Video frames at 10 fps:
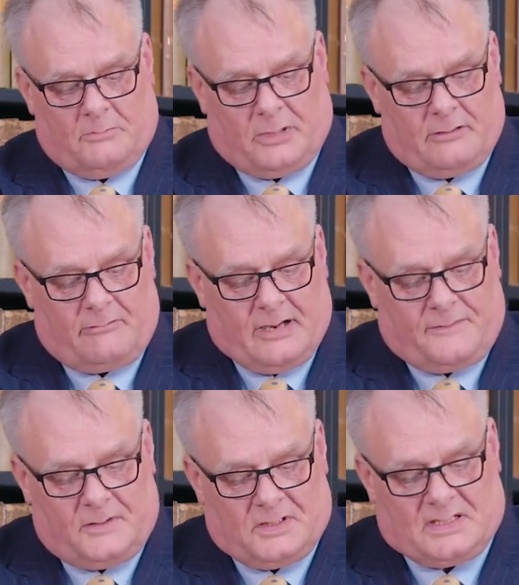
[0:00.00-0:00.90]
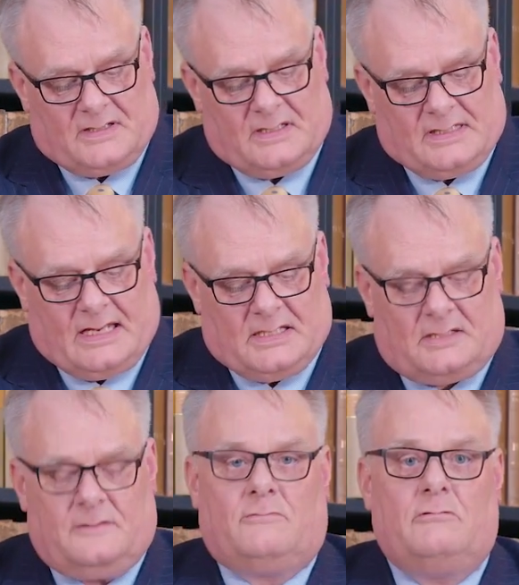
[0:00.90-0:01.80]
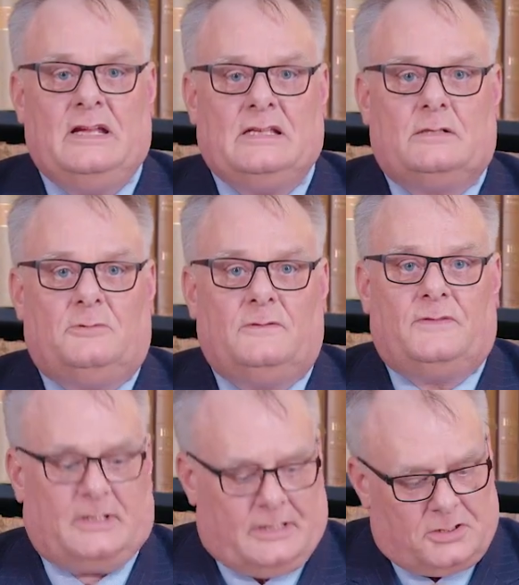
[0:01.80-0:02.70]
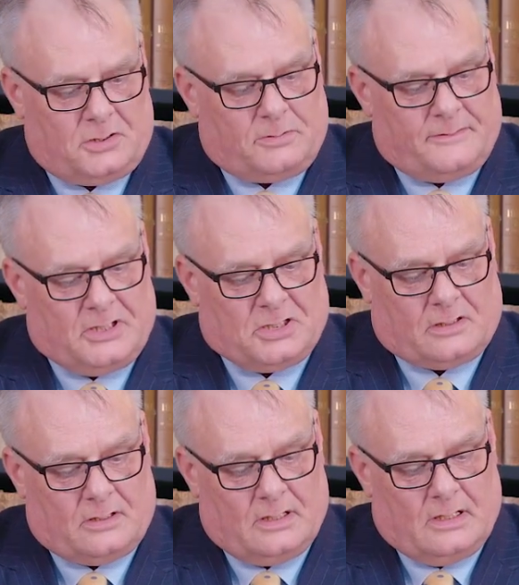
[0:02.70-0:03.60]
by reference to the test of reasonable financial provision,